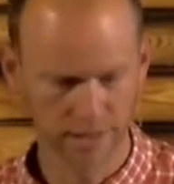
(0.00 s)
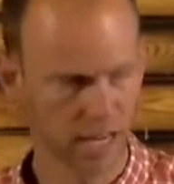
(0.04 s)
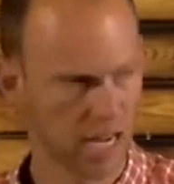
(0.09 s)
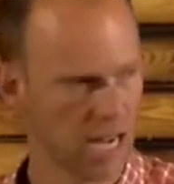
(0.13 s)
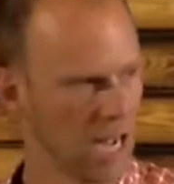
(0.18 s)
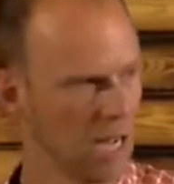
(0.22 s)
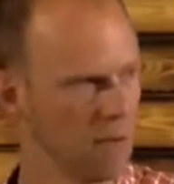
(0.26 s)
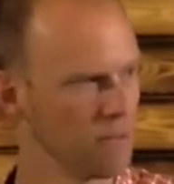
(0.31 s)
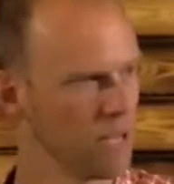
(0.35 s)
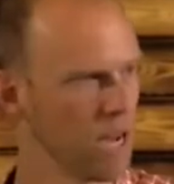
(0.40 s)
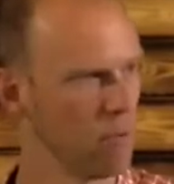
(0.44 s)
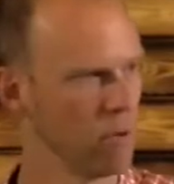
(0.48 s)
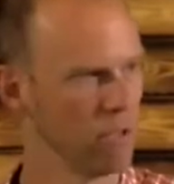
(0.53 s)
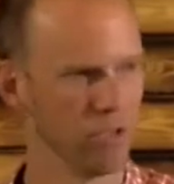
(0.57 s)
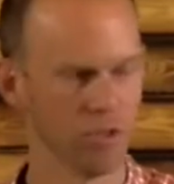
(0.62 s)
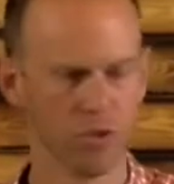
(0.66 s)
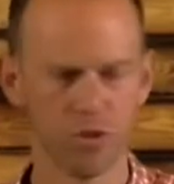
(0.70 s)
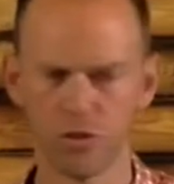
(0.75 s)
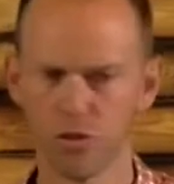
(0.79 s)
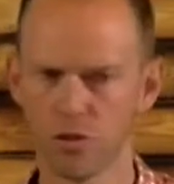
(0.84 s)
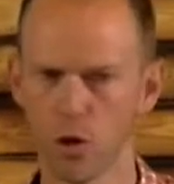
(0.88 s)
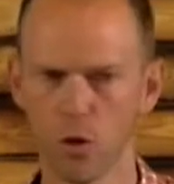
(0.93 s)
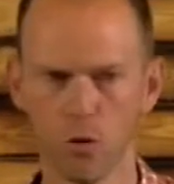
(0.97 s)
at times I was
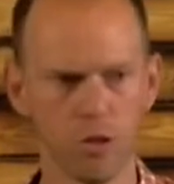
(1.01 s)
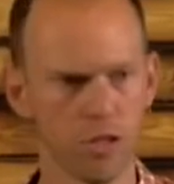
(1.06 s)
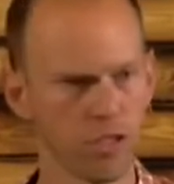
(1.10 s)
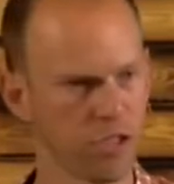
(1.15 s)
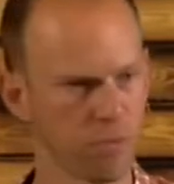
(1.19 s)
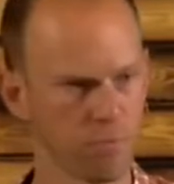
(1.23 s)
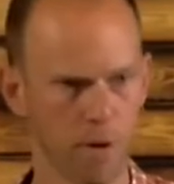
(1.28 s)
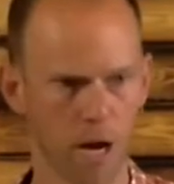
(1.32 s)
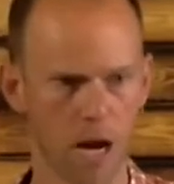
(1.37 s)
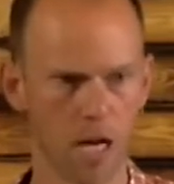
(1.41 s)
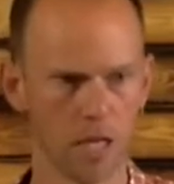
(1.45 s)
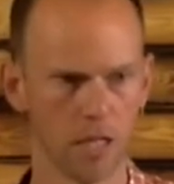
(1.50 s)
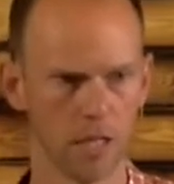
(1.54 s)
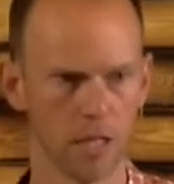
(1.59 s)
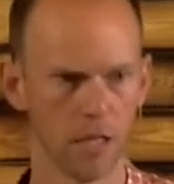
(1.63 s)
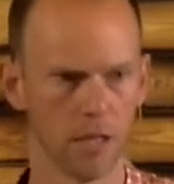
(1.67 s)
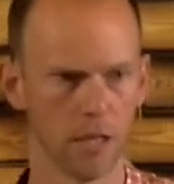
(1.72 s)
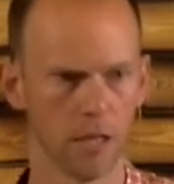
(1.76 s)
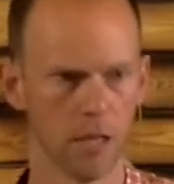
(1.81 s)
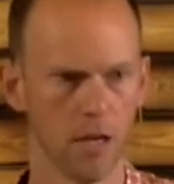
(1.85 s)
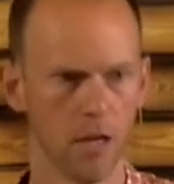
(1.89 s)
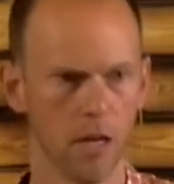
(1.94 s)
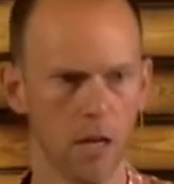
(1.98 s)
so
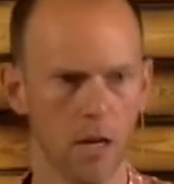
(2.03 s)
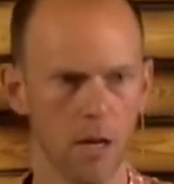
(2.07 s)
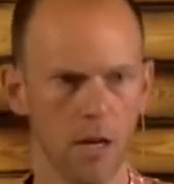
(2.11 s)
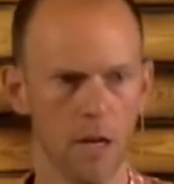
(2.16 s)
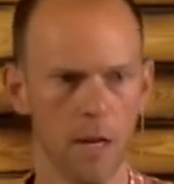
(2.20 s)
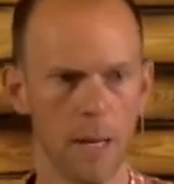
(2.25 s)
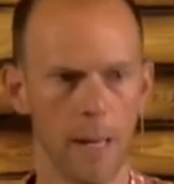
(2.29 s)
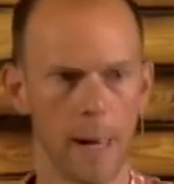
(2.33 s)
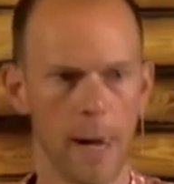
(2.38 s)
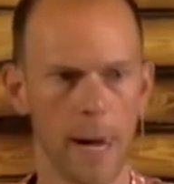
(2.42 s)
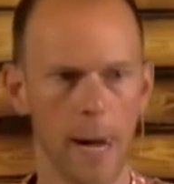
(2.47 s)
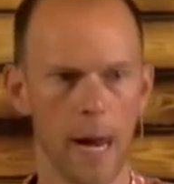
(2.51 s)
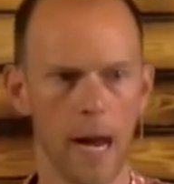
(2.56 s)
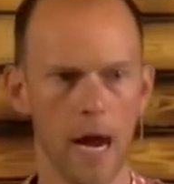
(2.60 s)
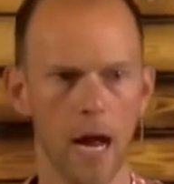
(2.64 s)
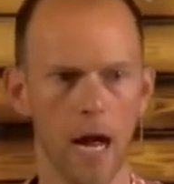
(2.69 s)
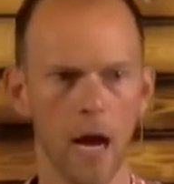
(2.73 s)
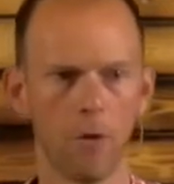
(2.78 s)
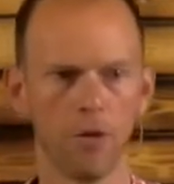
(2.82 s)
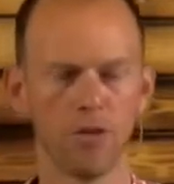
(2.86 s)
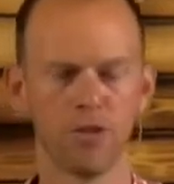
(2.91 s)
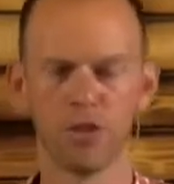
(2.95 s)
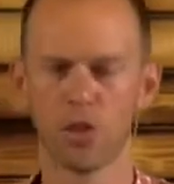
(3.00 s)
despondent.
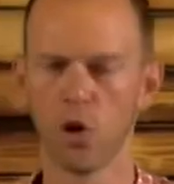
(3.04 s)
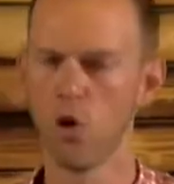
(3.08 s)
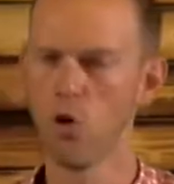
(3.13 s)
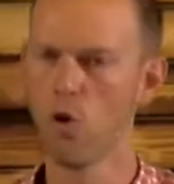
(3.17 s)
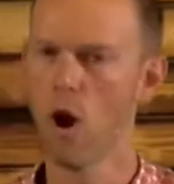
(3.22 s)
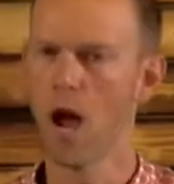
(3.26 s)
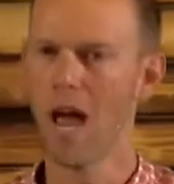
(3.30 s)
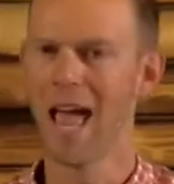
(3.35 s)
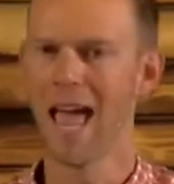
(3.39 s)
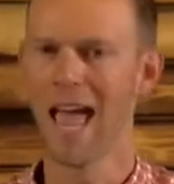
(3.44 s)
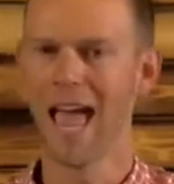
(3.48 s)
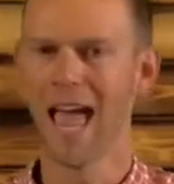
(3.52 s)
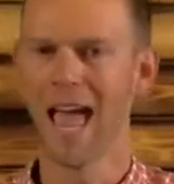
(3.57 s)
I was so